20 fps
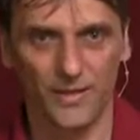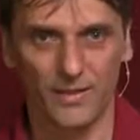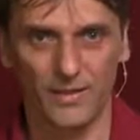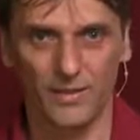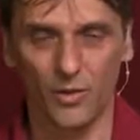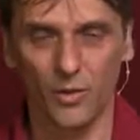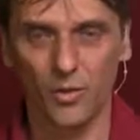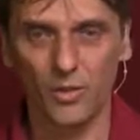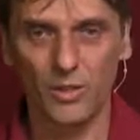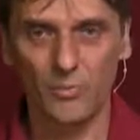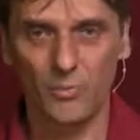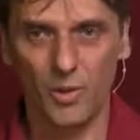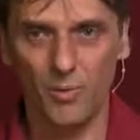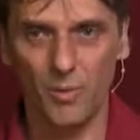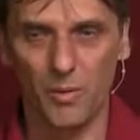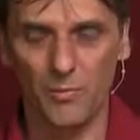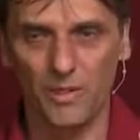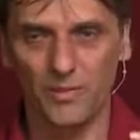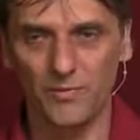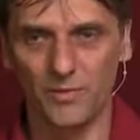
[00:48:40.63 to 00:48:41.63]
The only
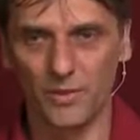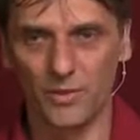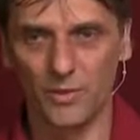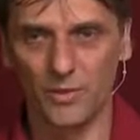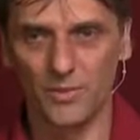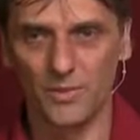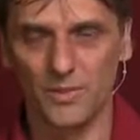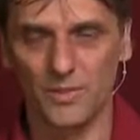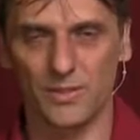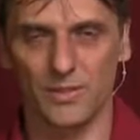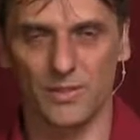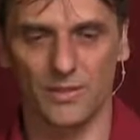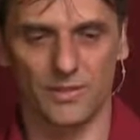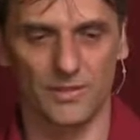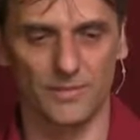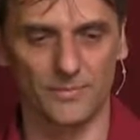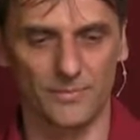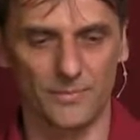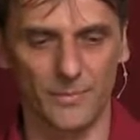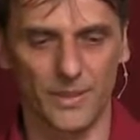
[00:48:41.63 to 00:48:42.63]
problem between those
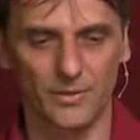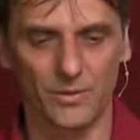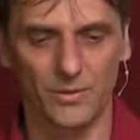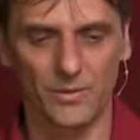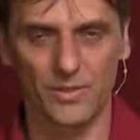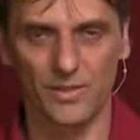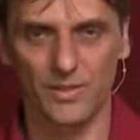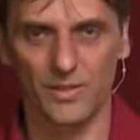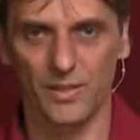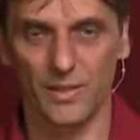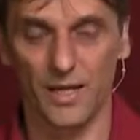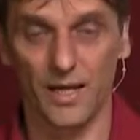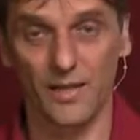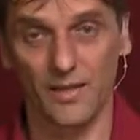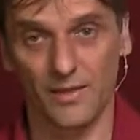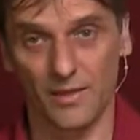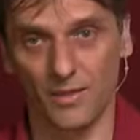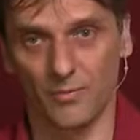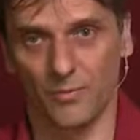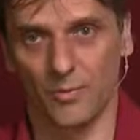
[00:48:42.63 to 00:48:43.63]
uh, methods, I
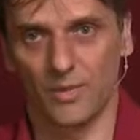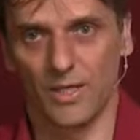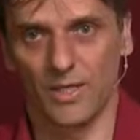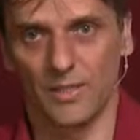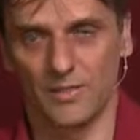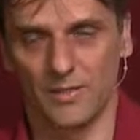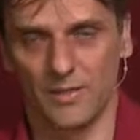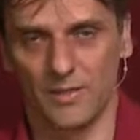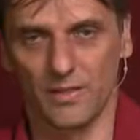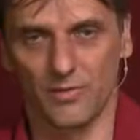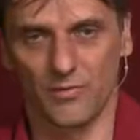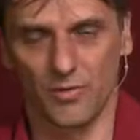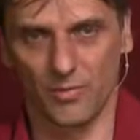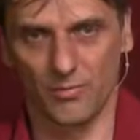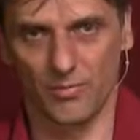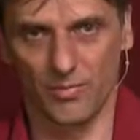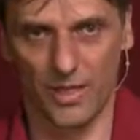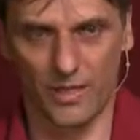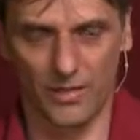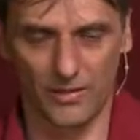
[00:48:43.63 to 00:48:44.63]
what I think
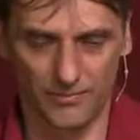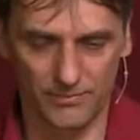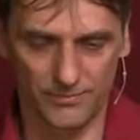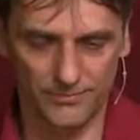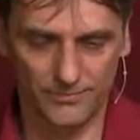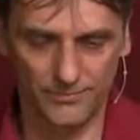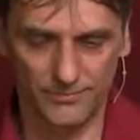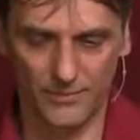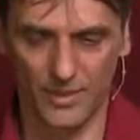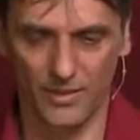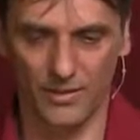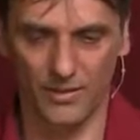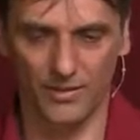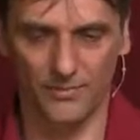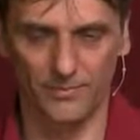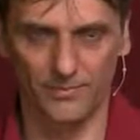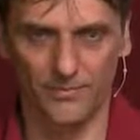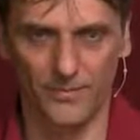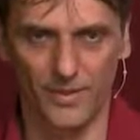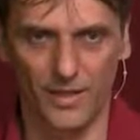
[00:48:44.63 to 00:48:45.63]
from my uh,
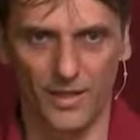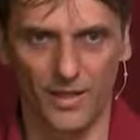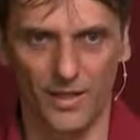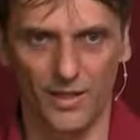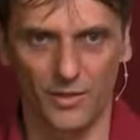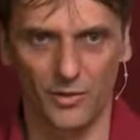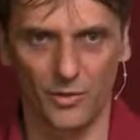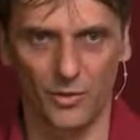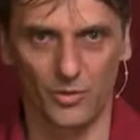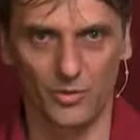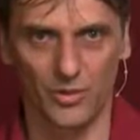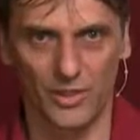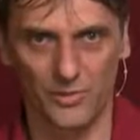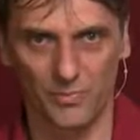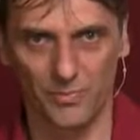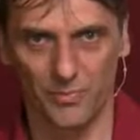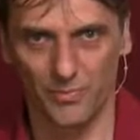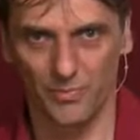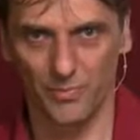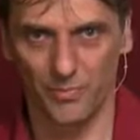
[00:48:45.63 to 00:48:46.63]
not
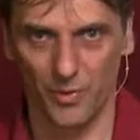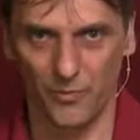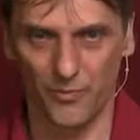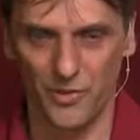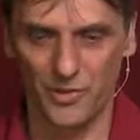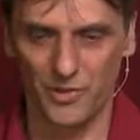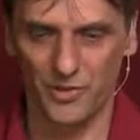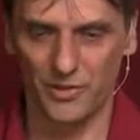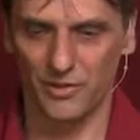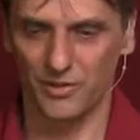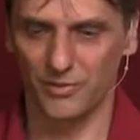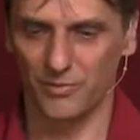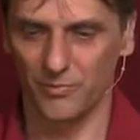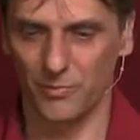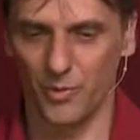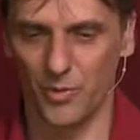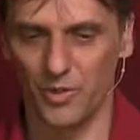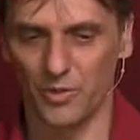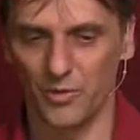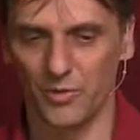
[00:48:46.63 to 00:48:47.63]
professional
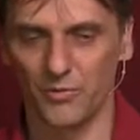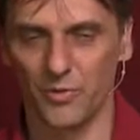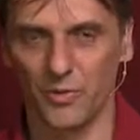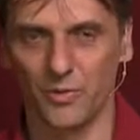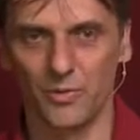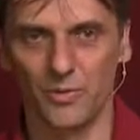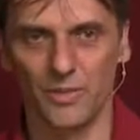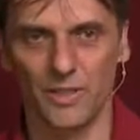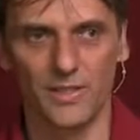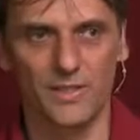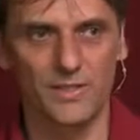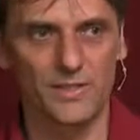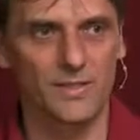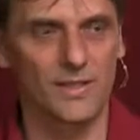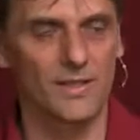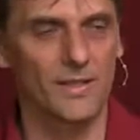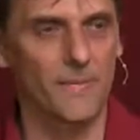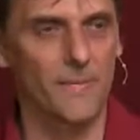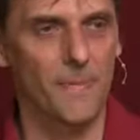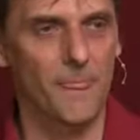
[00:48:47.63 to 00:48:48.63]
point of view, is
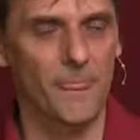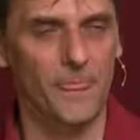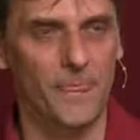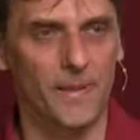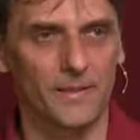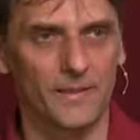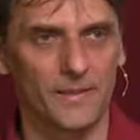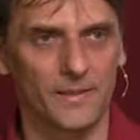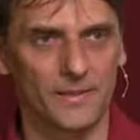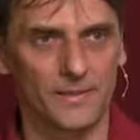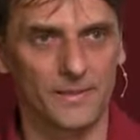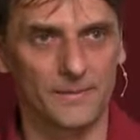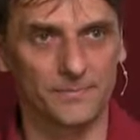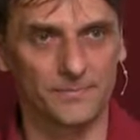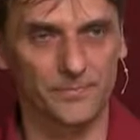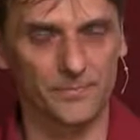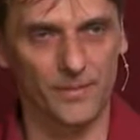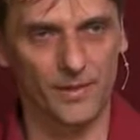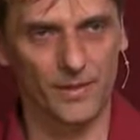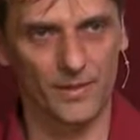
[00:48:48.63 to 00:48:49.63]
that
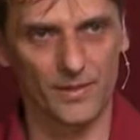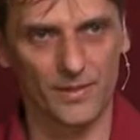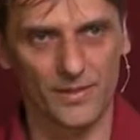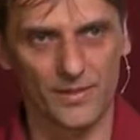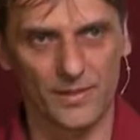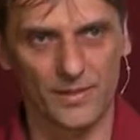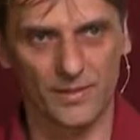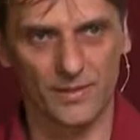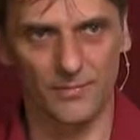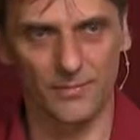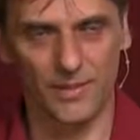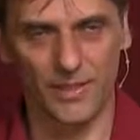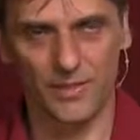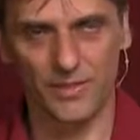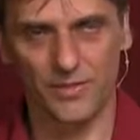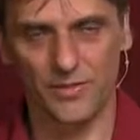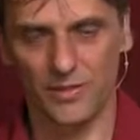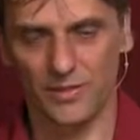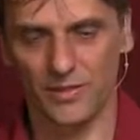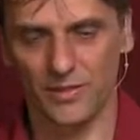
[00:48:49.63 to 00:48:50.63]
this um,
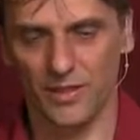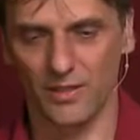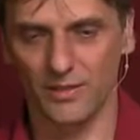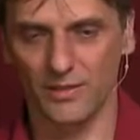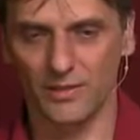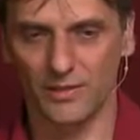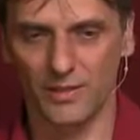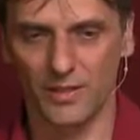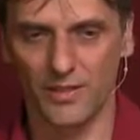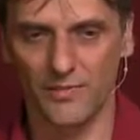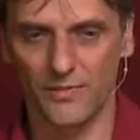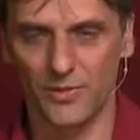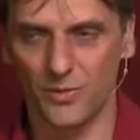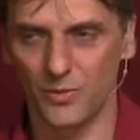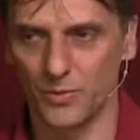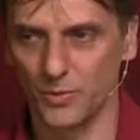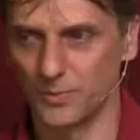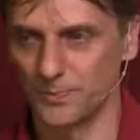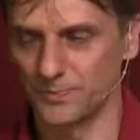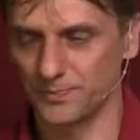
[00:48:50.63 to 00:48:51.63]
extractant gives
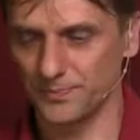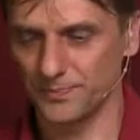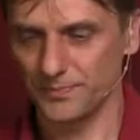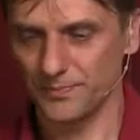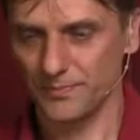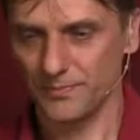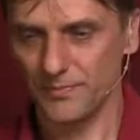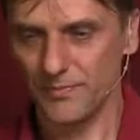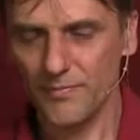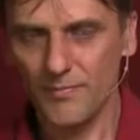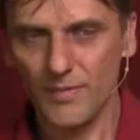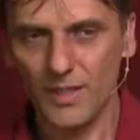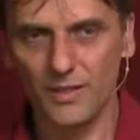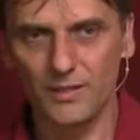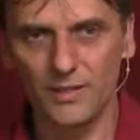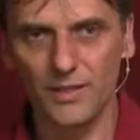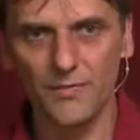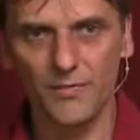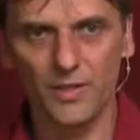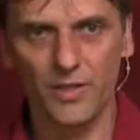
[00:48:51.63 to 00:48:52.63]
you
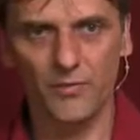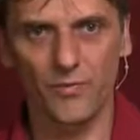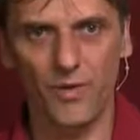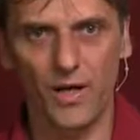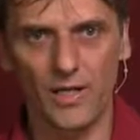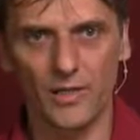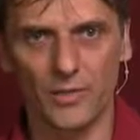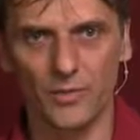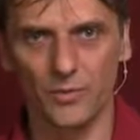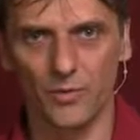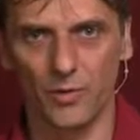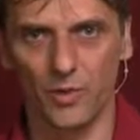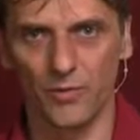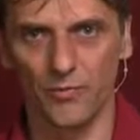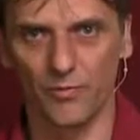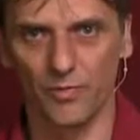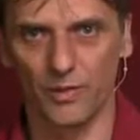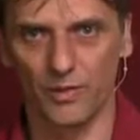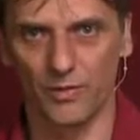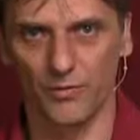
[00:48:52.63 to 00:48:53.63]
different value of
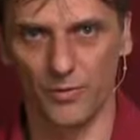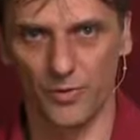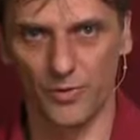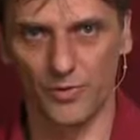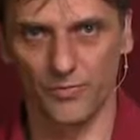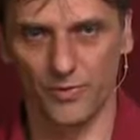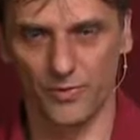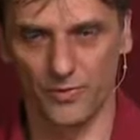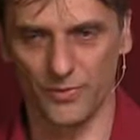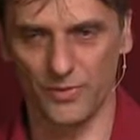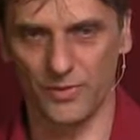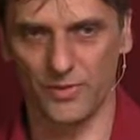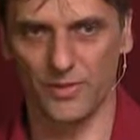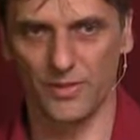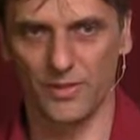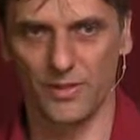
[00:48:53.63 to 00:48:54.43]
phosphorus,